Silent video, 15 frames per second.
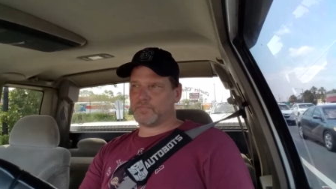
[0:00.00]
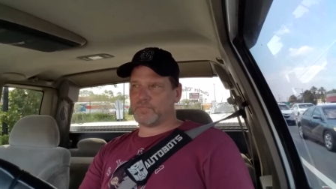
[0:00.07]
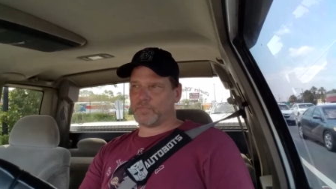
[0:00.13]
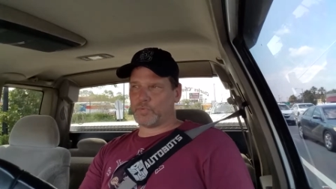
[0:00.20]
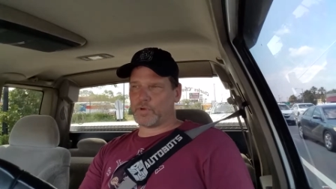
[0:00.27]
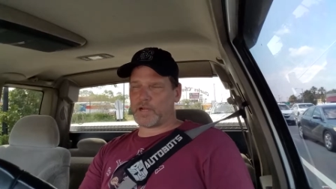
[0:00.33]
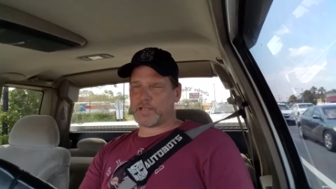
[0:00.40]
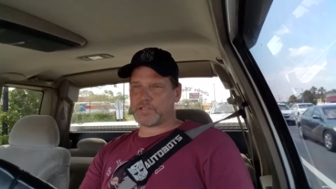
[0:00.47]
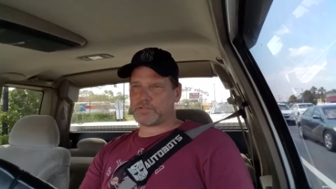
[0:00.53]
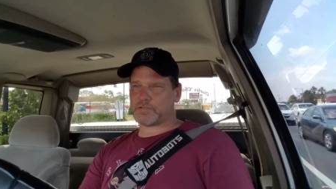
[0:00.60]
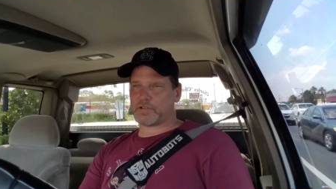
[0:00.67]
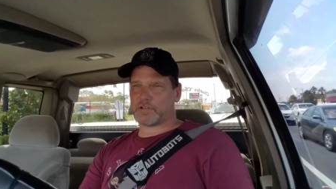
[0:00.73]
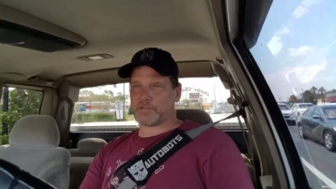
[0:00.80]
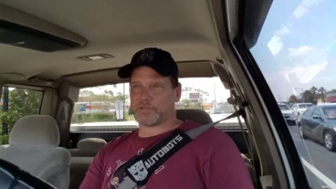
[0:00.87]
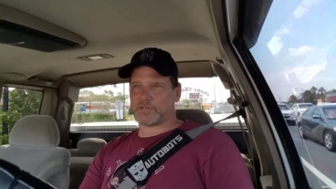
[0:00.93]
why I
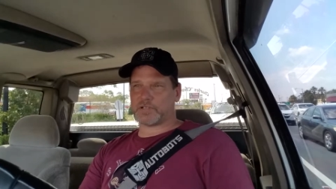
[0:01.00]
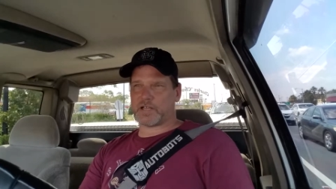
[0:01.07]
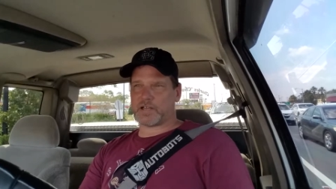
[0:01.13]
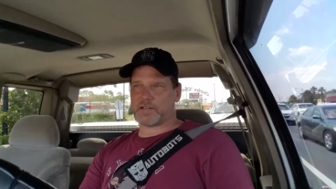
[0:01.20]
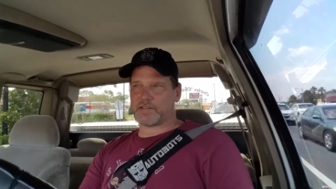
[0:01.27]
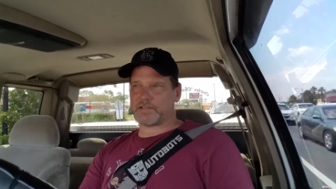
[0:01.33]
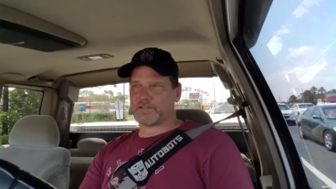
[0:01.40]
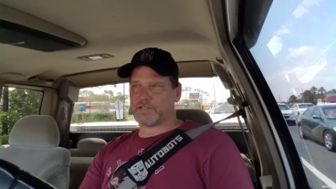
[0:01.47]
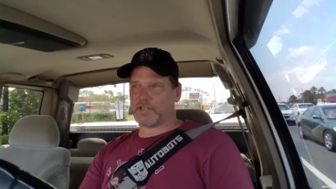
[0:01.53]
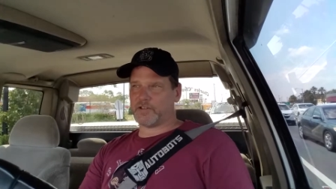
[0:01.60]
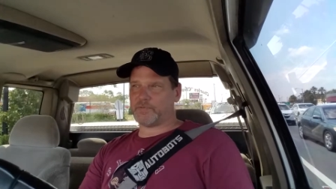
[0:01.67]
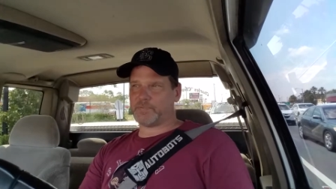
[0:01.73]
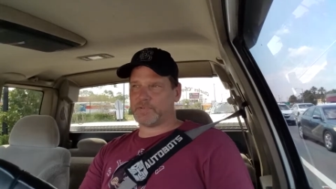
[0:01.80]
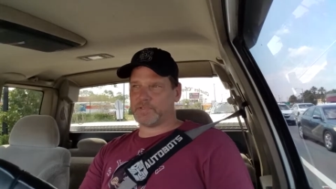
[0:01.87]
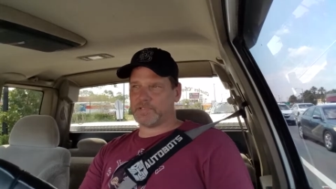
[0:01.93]
struggle on a lot of this
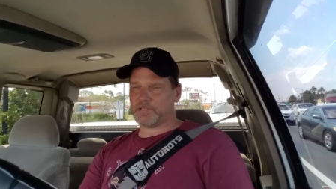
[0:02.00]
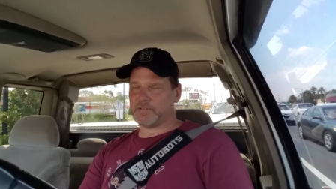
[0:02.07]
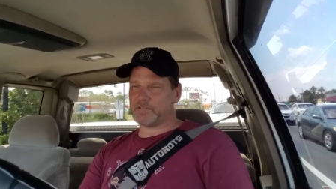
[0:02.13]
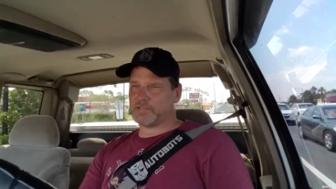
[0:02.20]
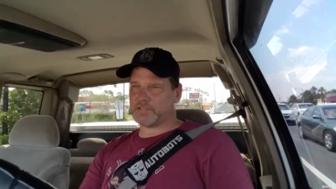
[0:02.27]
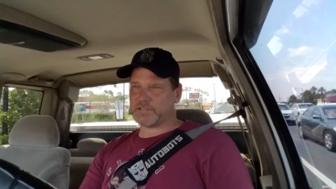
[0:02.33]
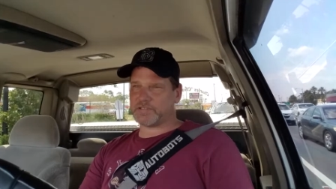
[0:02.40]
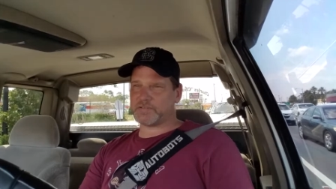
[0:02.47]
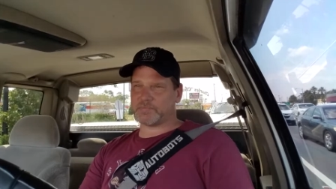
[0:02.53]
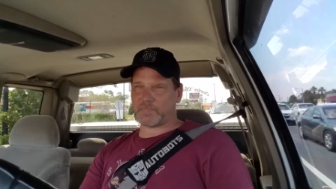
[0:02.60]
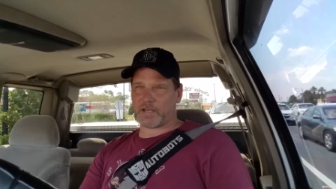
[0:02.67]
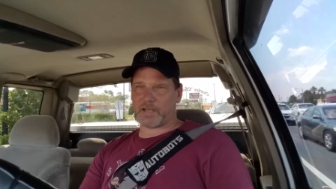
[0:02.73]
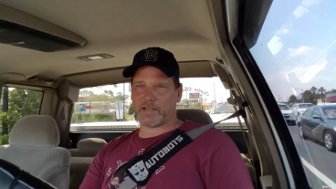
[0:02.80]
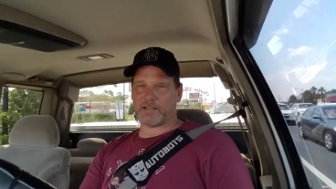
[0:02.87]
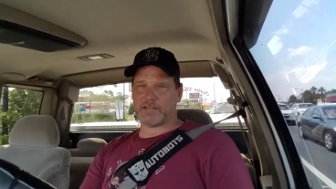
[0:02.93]
stuff. But this is
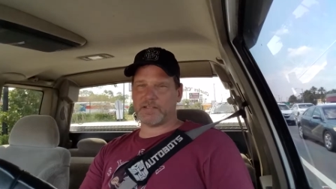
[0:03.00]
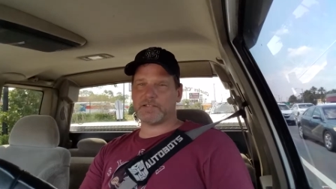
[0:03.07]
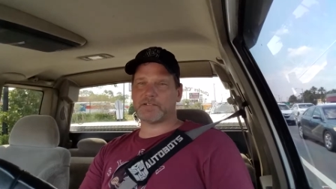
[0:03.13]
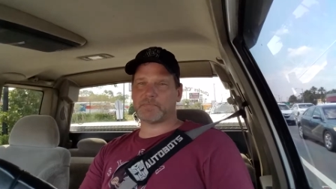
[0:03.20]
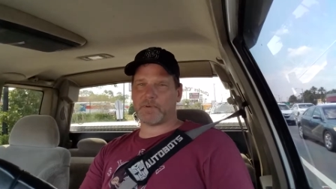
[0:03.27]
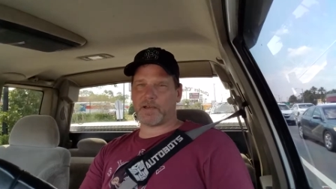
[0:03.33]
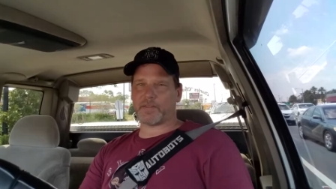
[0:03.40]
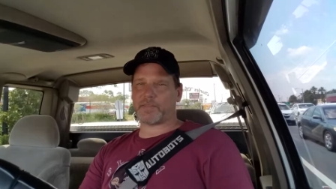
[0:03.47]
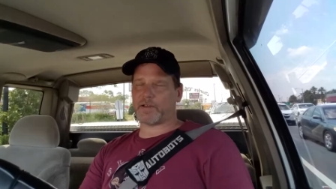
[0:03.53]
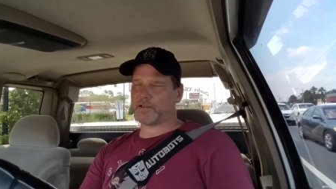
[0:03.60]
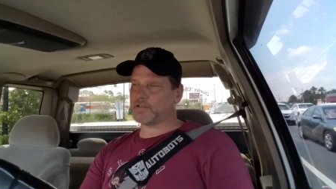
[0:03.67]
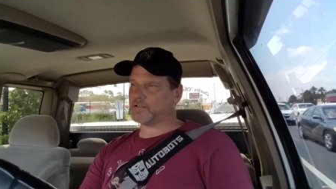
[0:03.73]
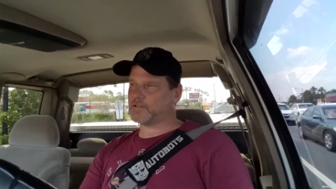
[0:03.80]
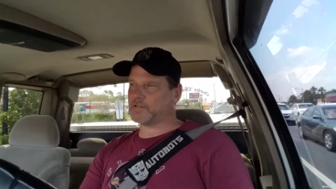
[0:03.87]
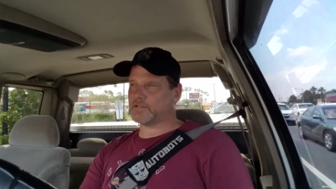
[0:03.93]
my thought.
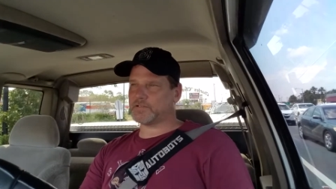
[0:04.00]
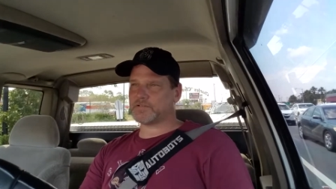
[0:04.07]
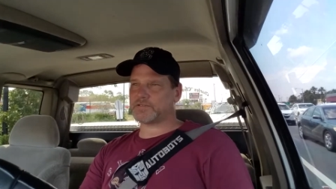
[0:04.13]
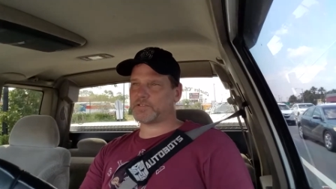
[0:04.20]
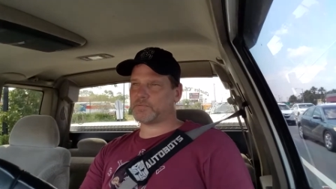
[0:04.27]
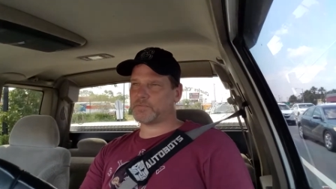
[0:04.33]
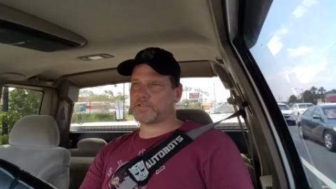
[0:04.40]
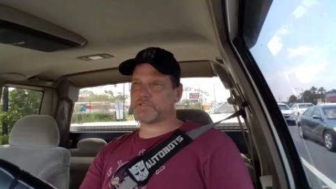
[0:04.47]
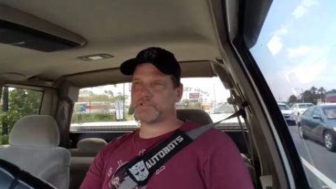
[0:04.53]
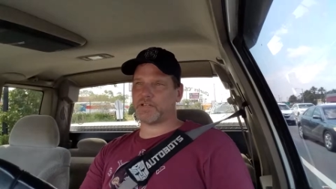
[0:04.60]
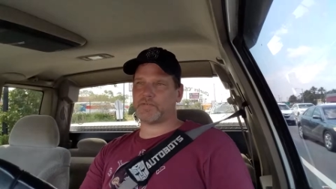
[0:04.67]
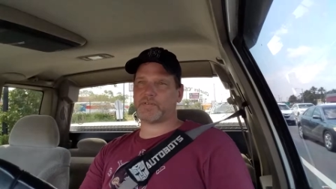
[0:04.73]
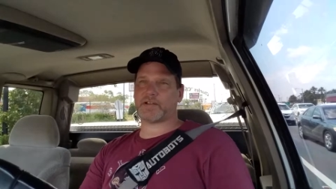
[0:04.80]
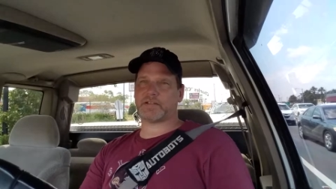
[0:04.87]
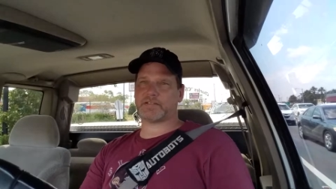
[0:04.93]
There's so much
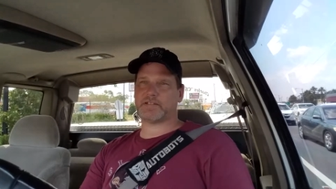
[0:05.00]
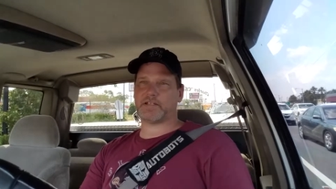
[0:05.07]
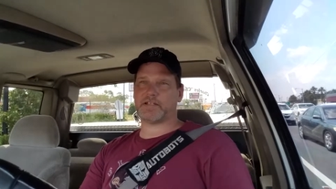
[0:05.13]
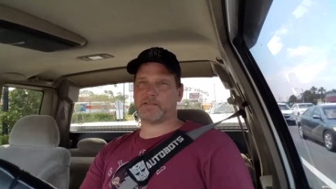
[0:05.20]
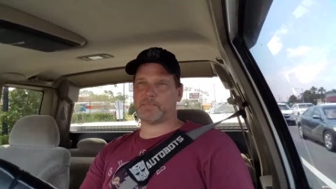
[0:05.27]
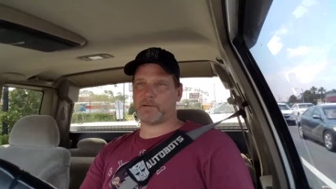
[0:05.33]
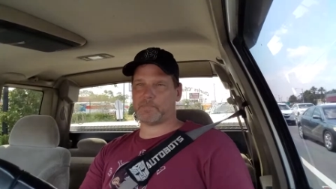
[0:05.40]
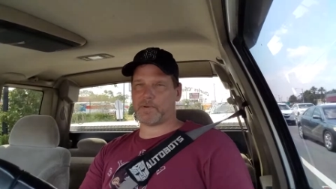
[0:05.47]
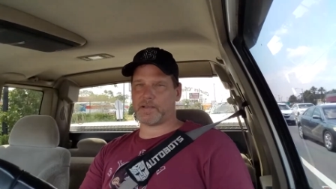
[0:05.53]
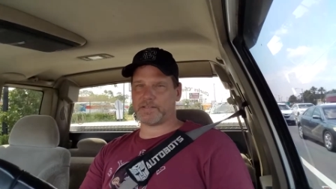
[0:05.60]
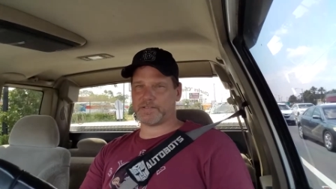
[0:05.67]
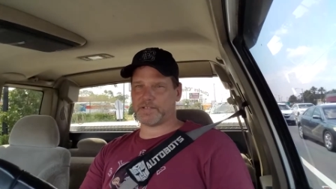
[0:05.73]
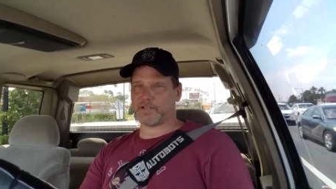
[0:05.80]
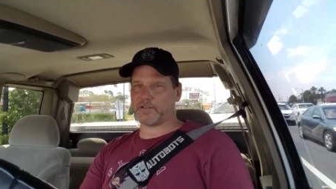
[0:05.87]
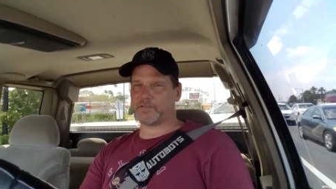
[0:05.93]
stuff I could tell you about
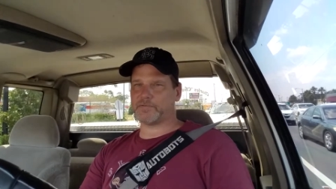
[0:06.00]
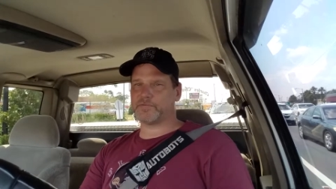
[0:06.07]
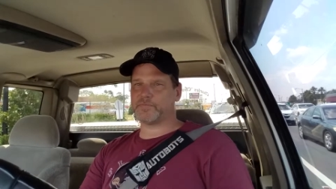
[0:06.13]
myself